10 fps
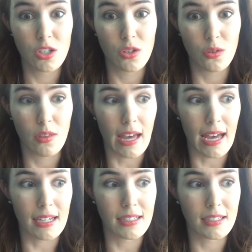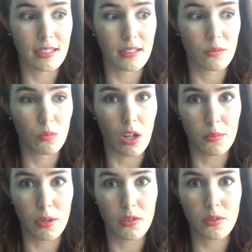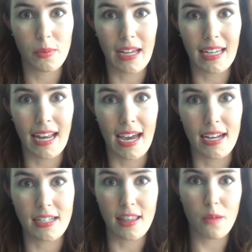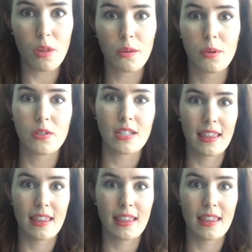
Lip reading: to that blog post, but I can add it to that blog post.